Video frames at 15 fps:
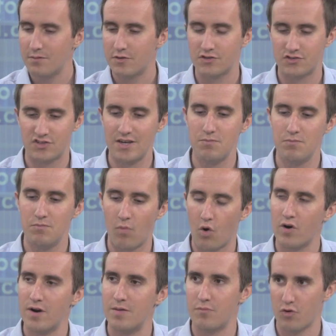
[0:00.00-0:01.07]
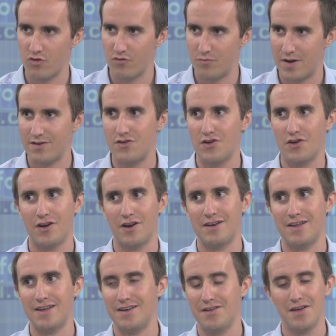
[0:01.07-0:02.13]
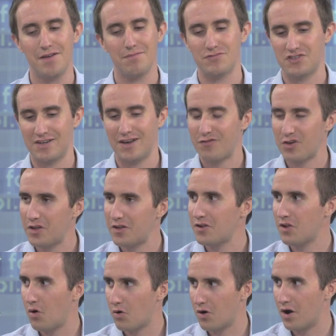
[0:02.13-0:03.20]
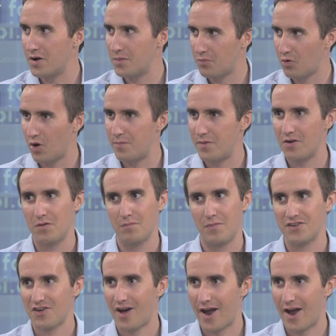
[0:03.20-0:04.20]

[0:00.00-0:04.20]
To see more improvement, you're going to need significantly lower unemployment or much